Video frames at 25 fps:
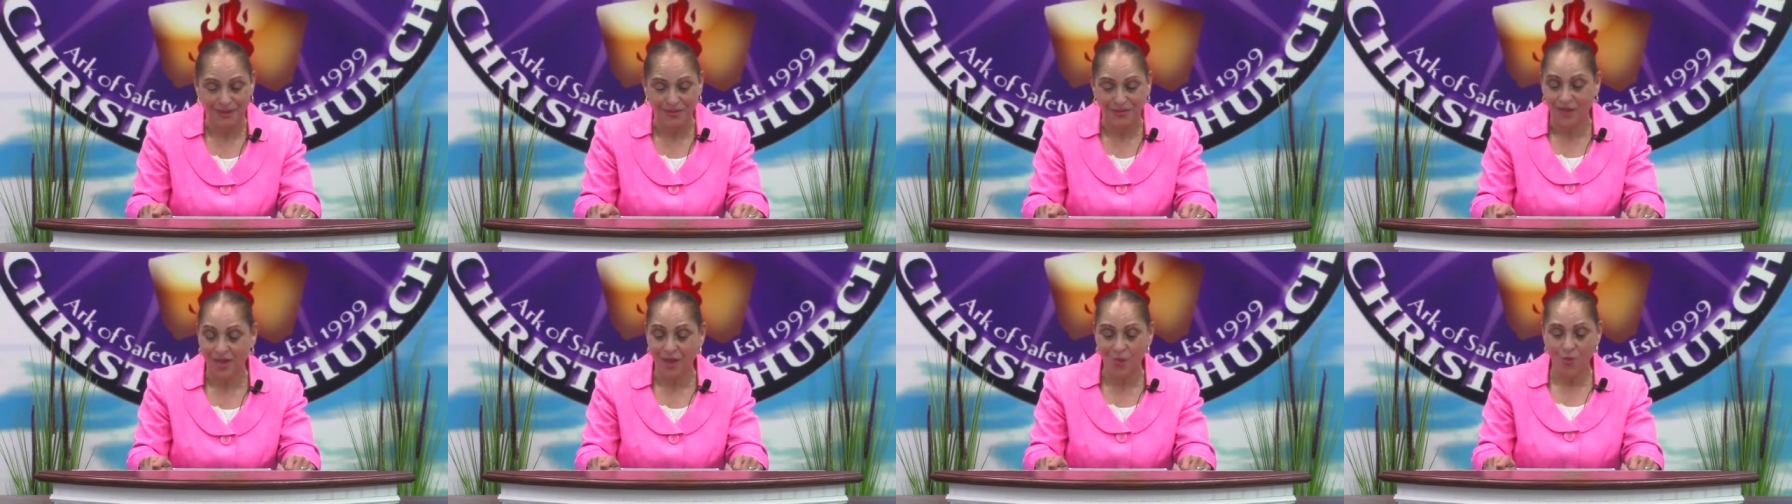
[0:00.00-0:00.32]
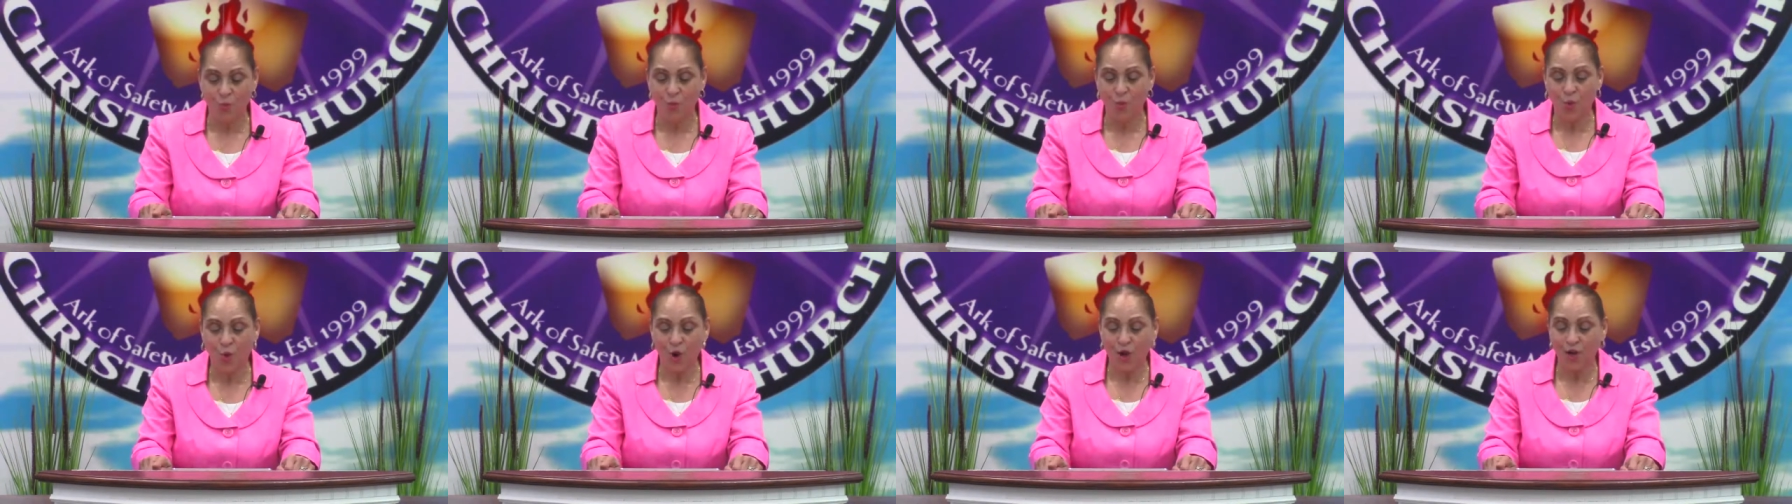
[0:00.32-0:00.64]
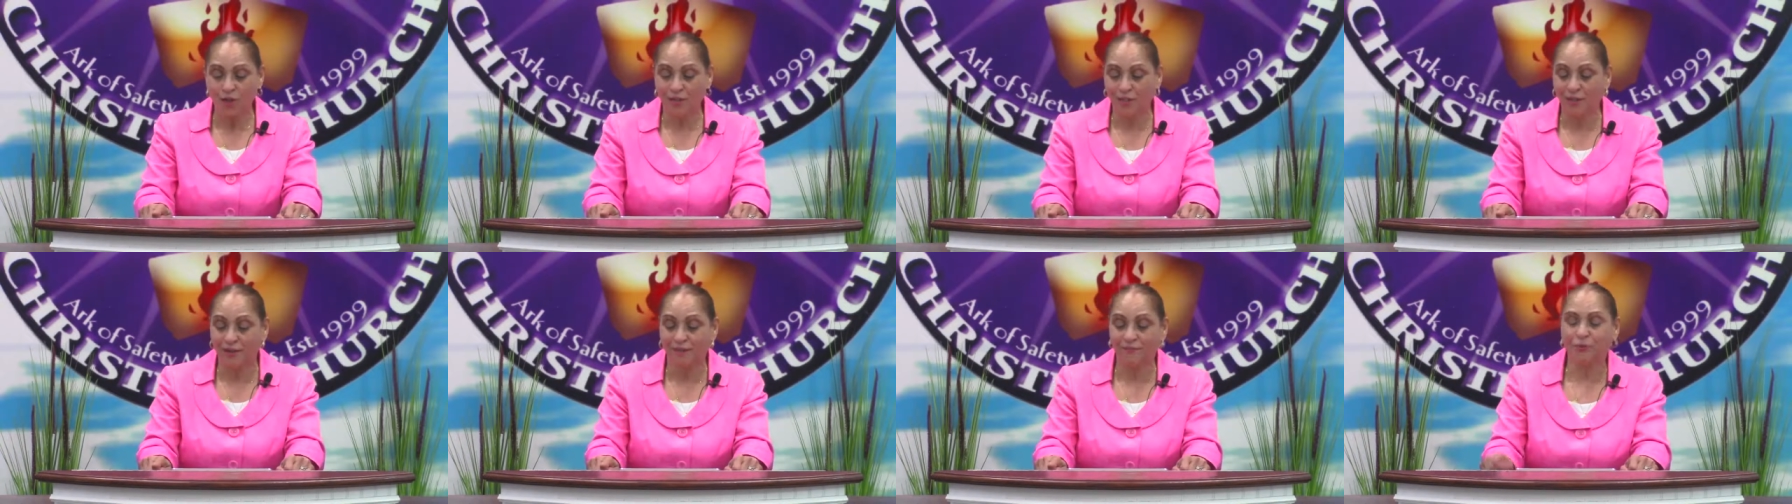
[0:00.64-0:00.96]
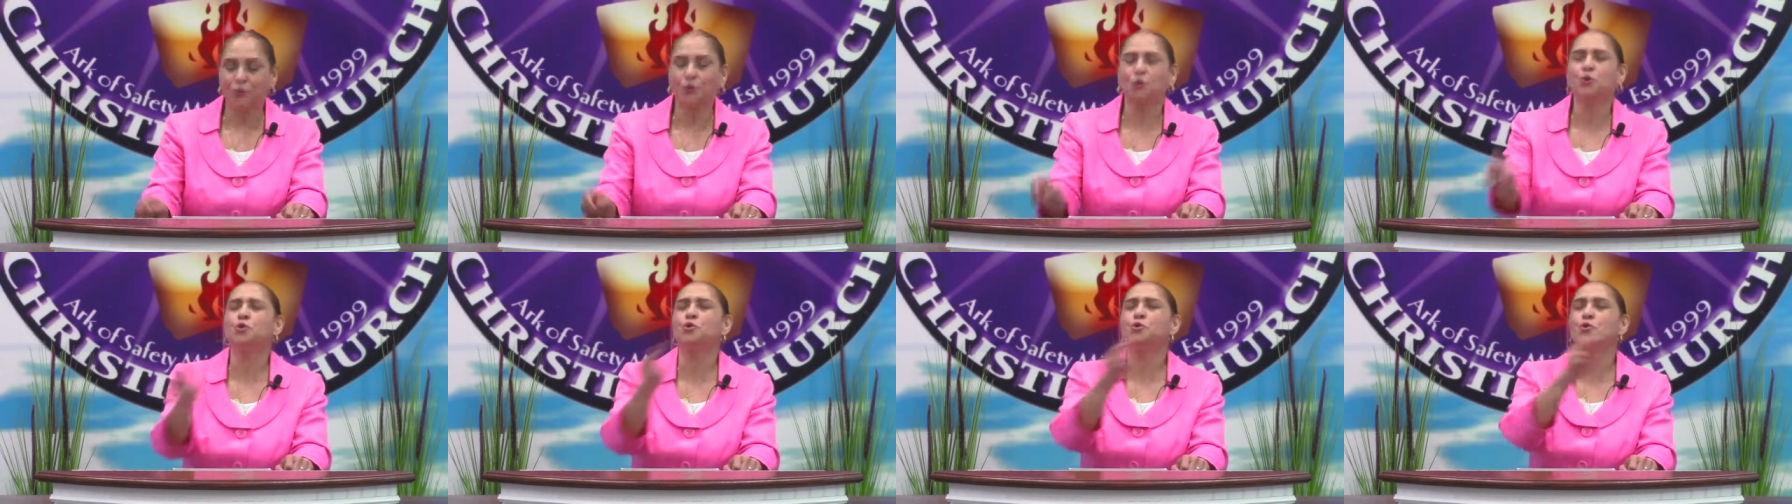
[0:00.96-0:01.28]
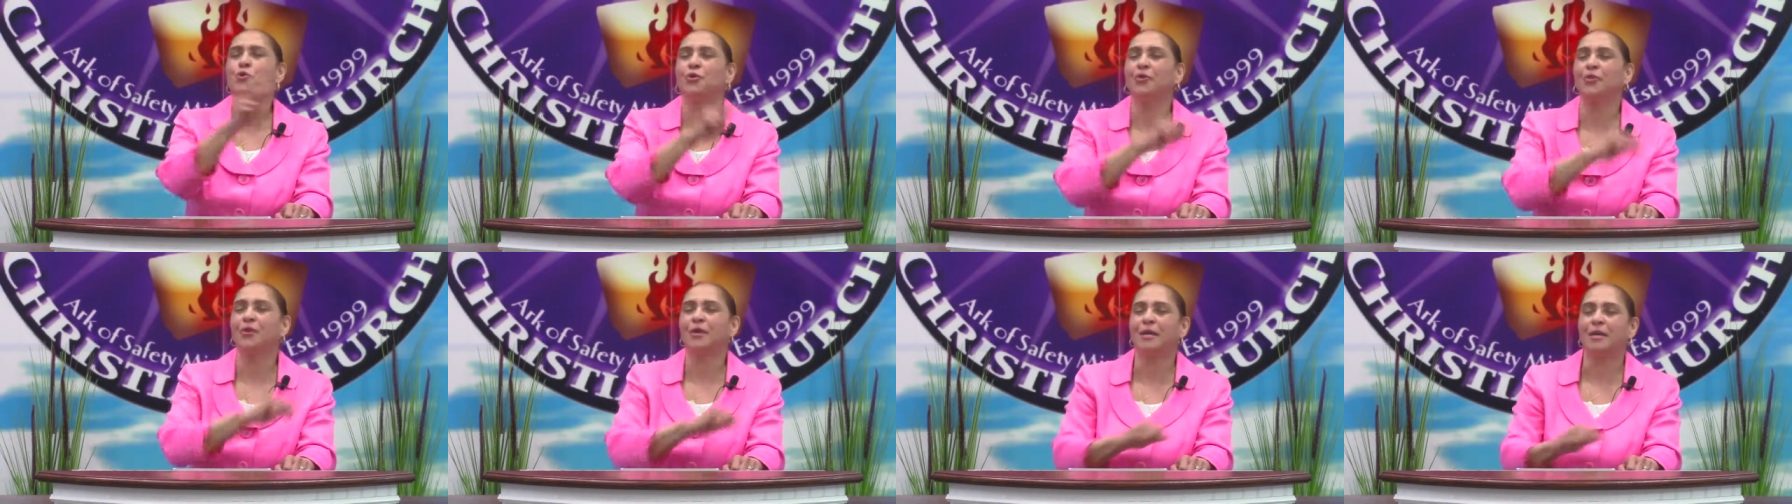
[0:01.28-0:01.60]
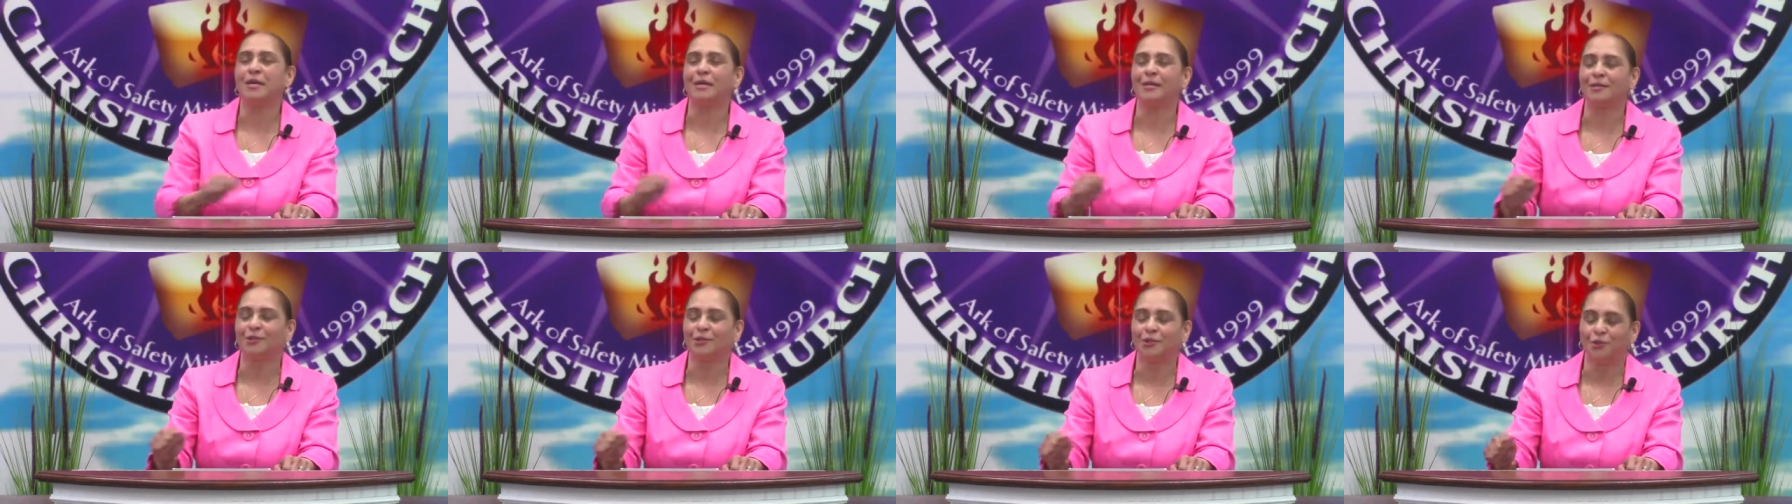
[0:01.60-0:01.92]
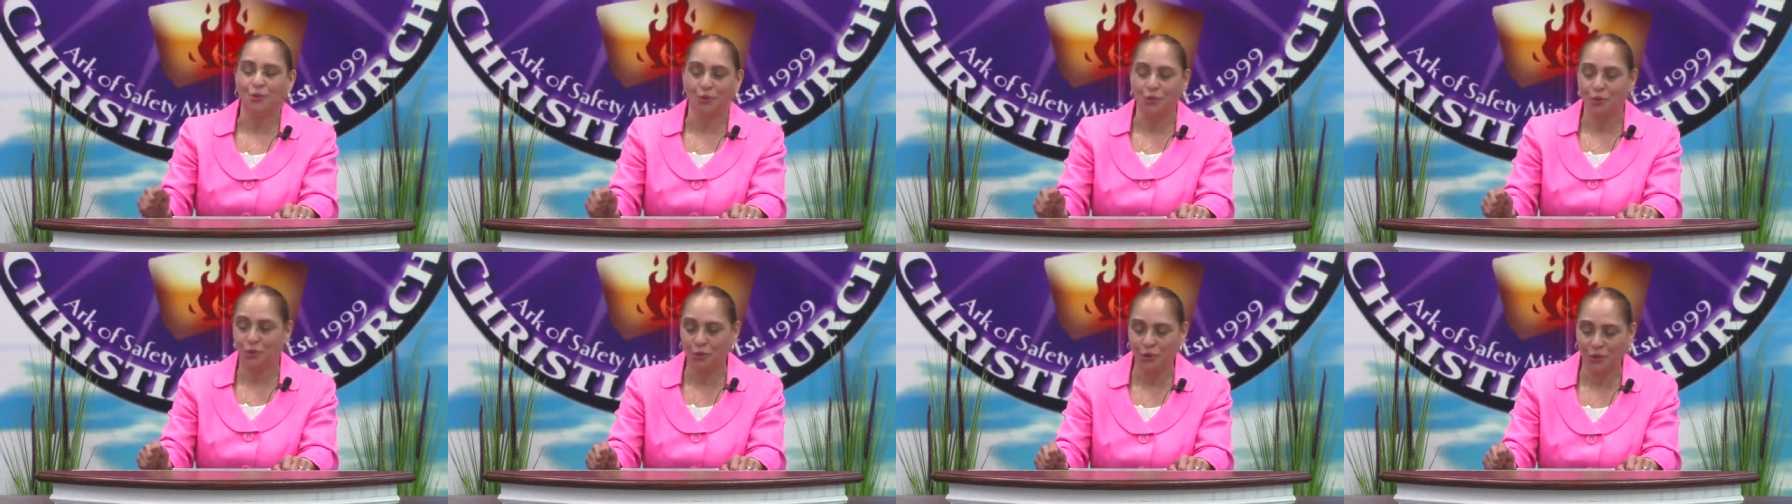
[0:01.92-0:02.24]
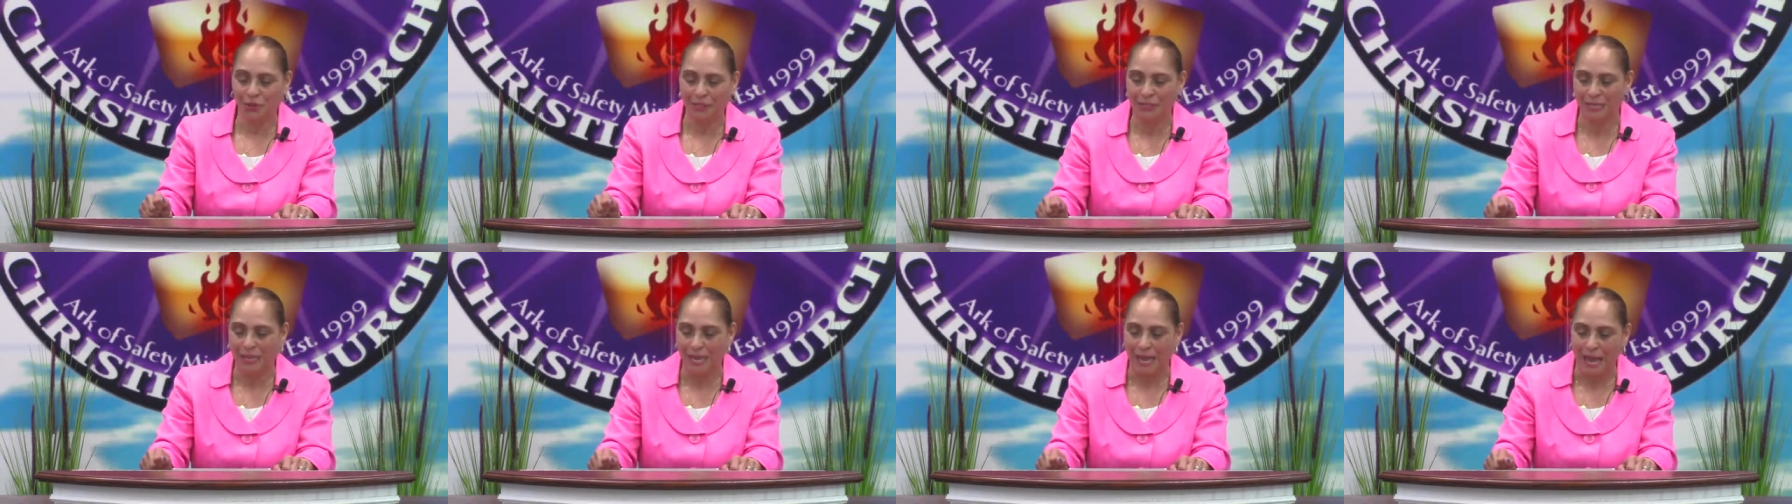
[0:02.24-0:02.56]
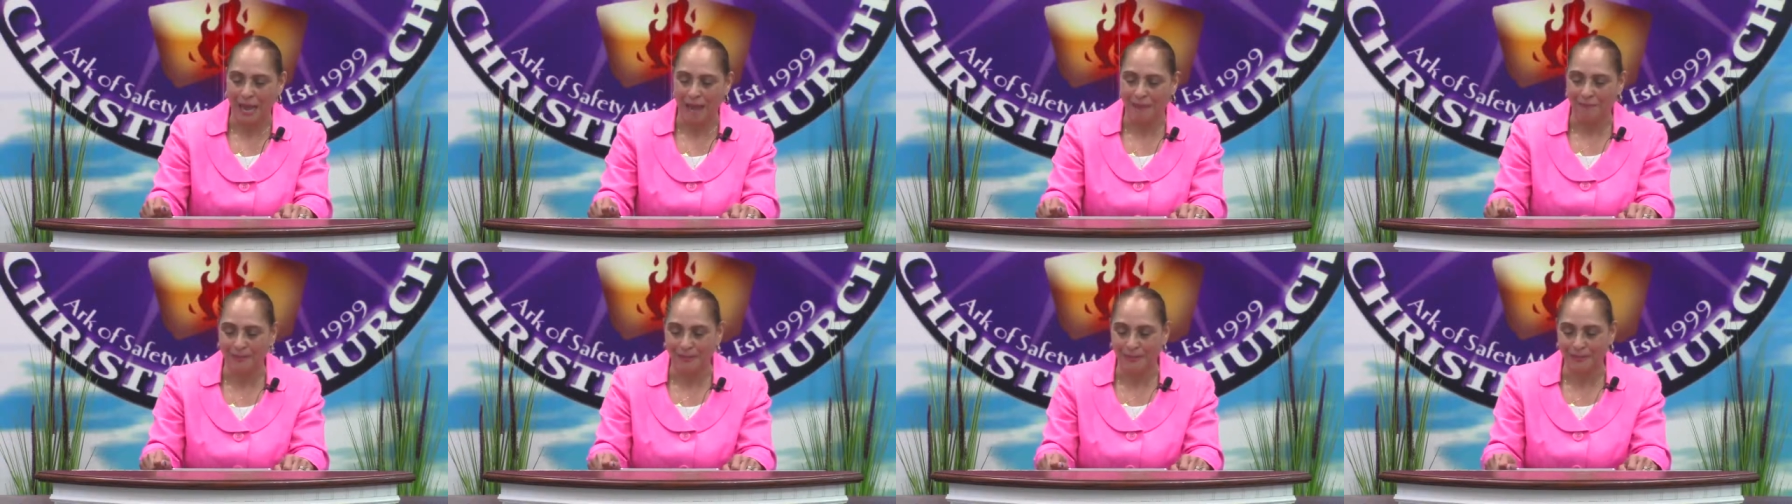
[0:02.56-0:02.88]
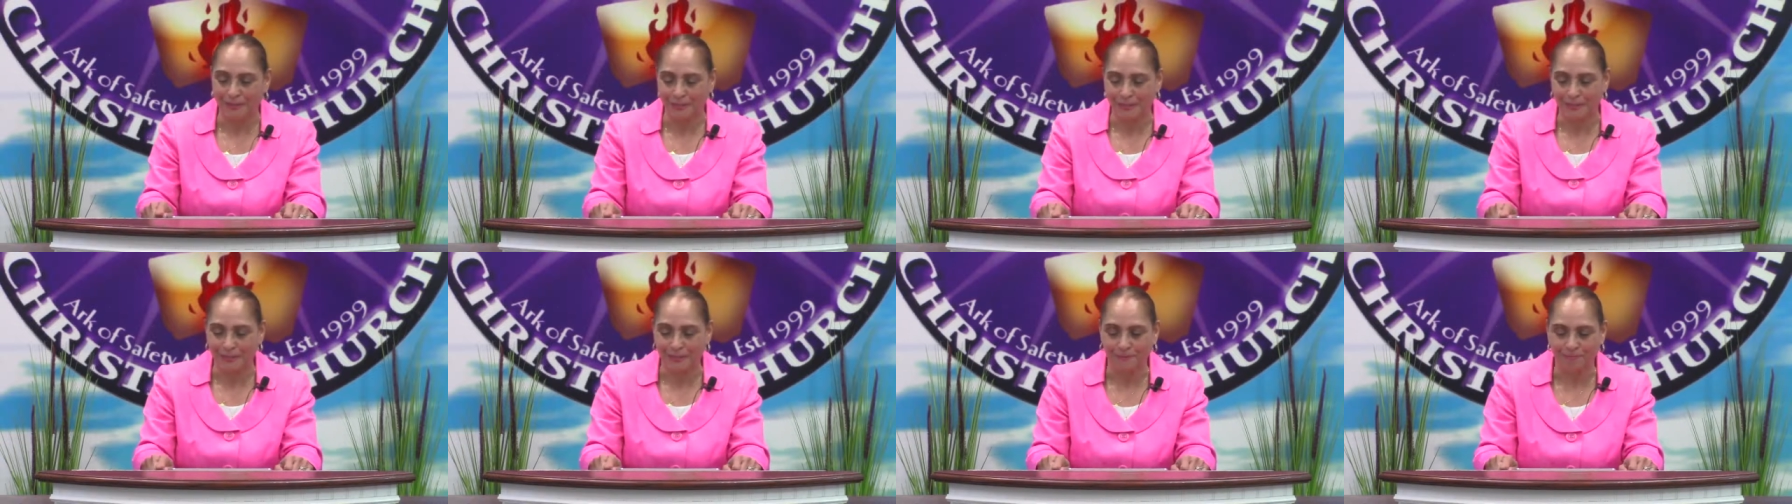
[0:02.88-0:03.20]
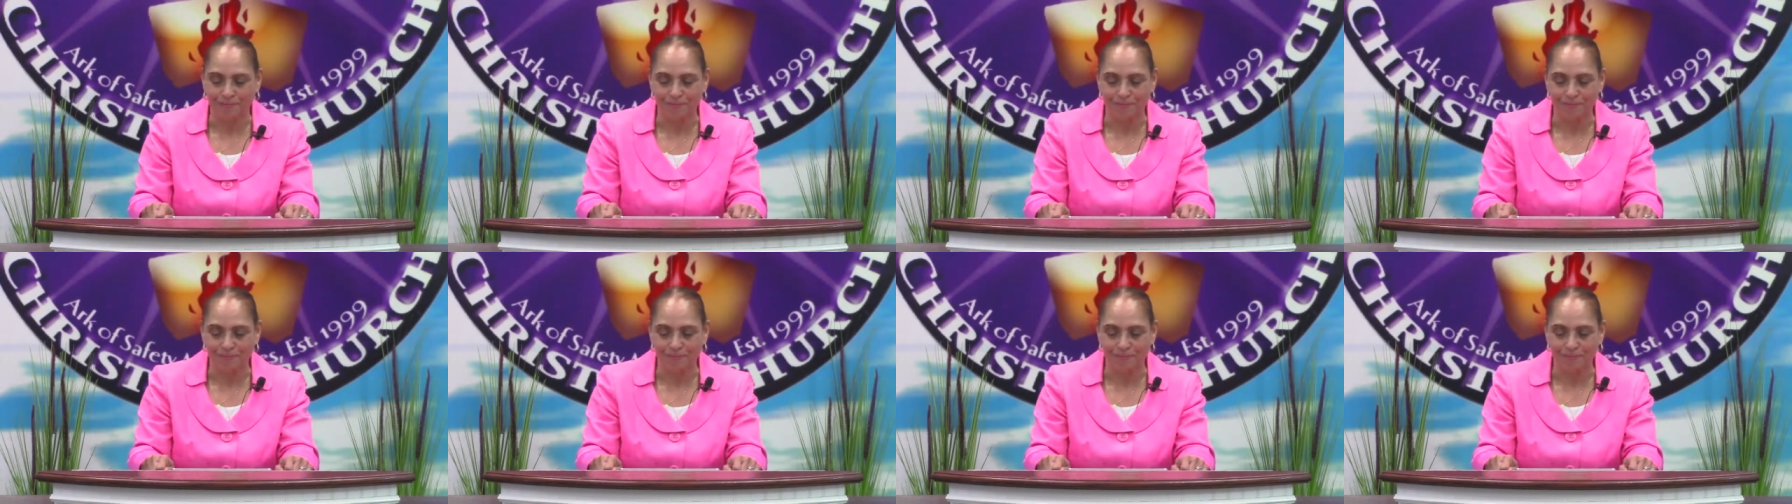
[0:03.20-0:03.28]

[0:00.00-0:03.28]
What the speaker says: Then one of two things usually happens.